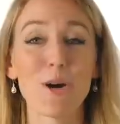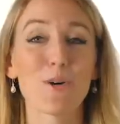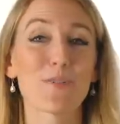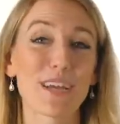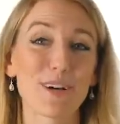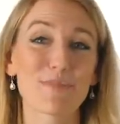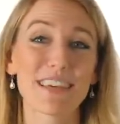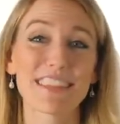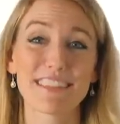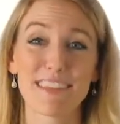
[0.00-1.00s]
We hope
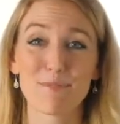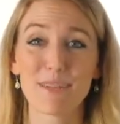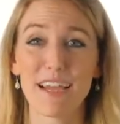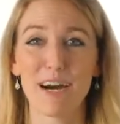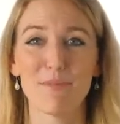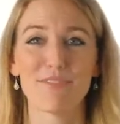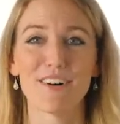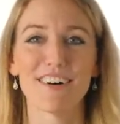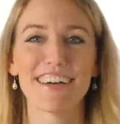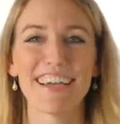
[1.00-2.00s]
that this has been
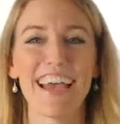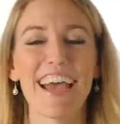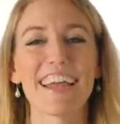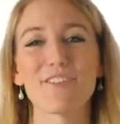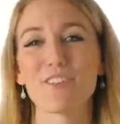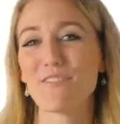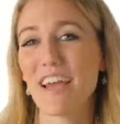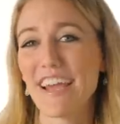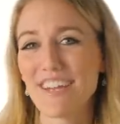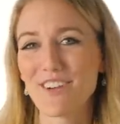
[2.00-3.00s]
helpful, and if you have
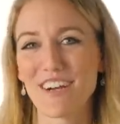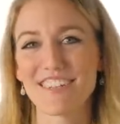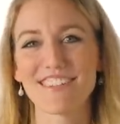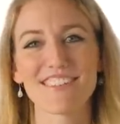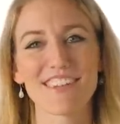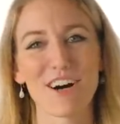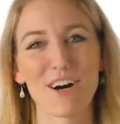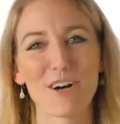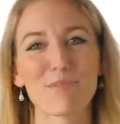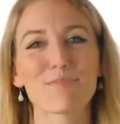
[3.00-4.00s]
any questions at
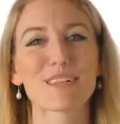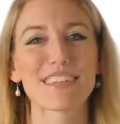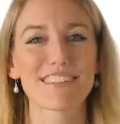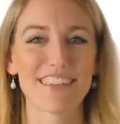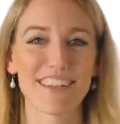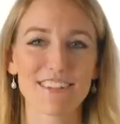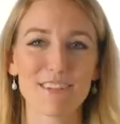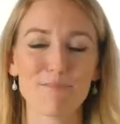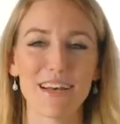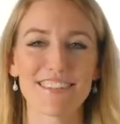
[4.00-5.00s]
all, please send us
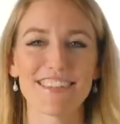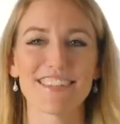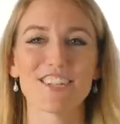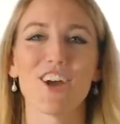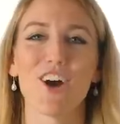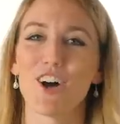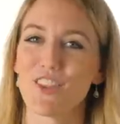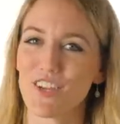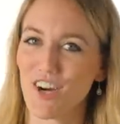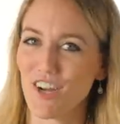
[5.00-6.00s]
a message on
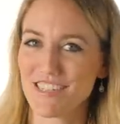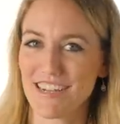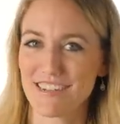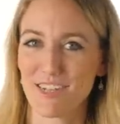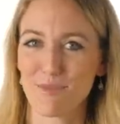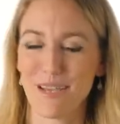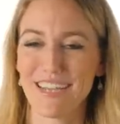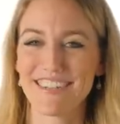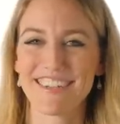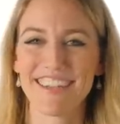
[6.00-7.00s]
the Contact Us
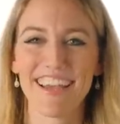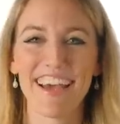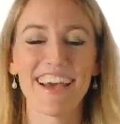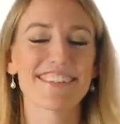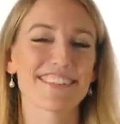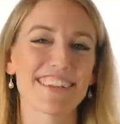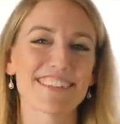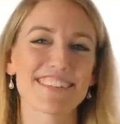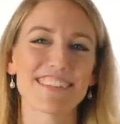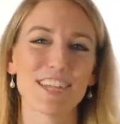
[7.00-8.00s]
page, send
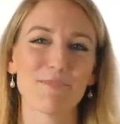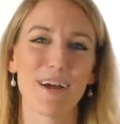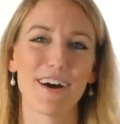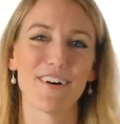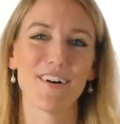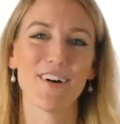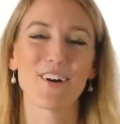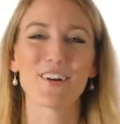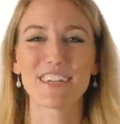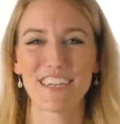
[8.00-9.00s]
us an email,
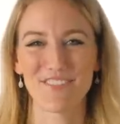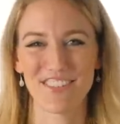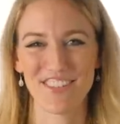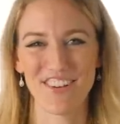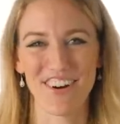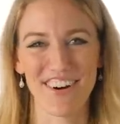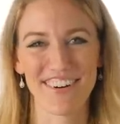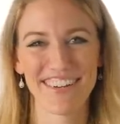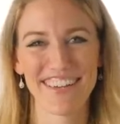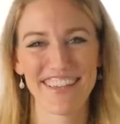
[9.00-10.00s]
or give us a
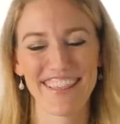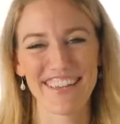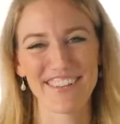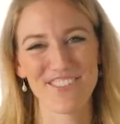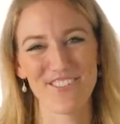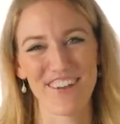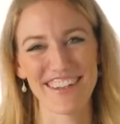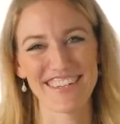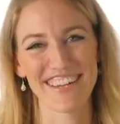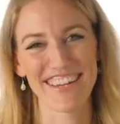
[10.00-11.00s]
call. Thanks for
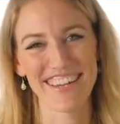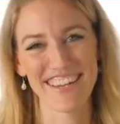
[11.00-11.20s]
watching.